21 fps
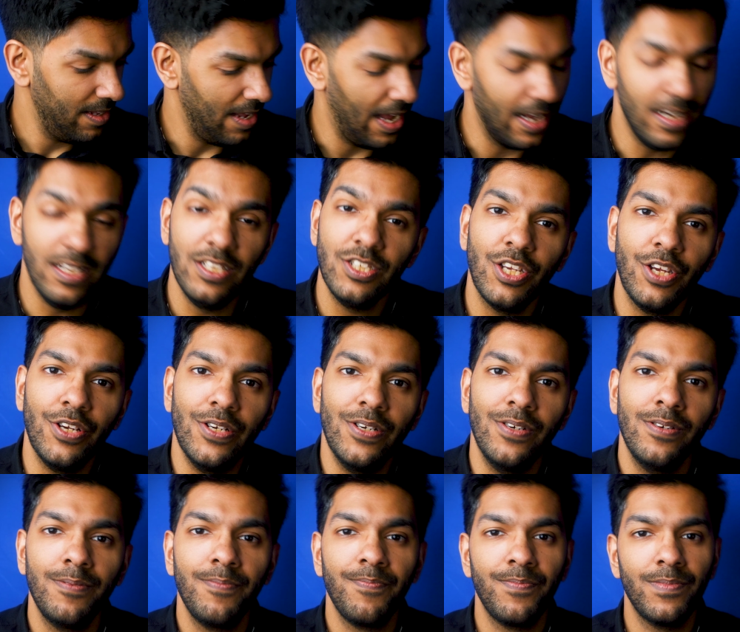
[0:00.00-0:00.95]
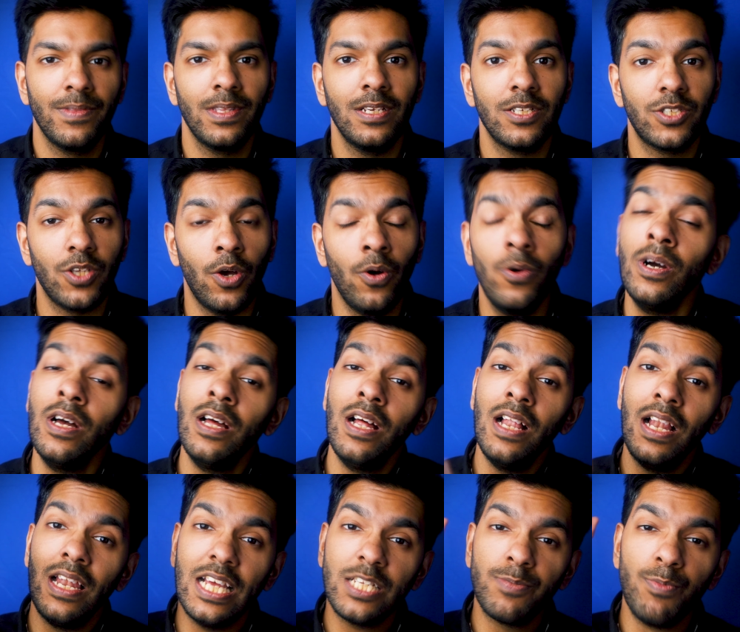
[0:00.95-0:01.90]
And it's here. So,
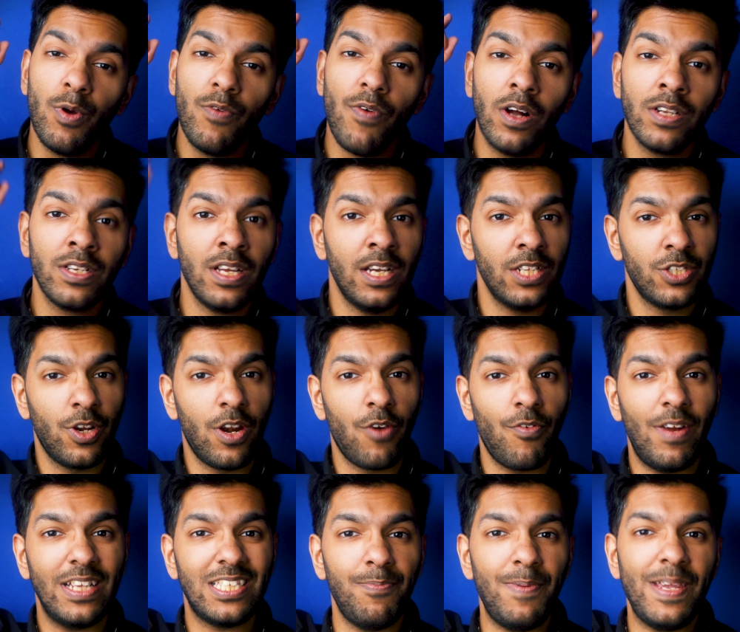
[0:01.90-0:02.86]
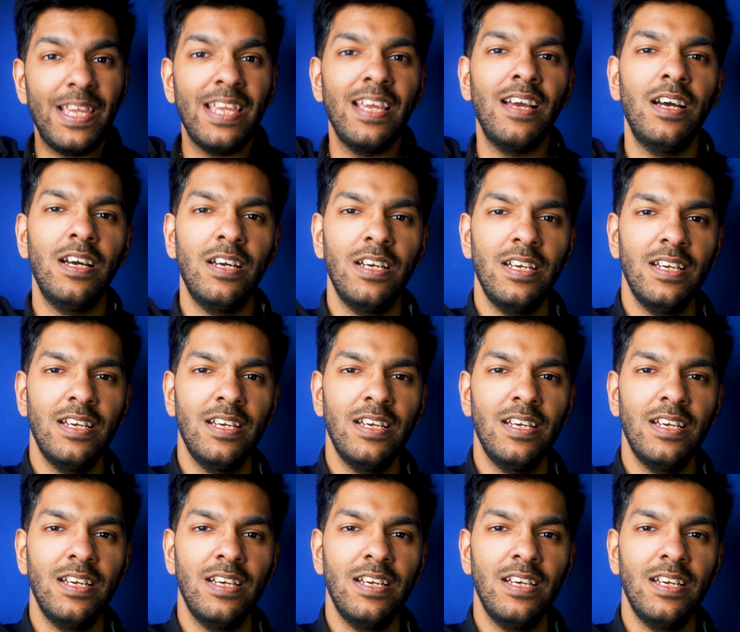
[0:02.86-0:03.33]
let's move on to the recipe.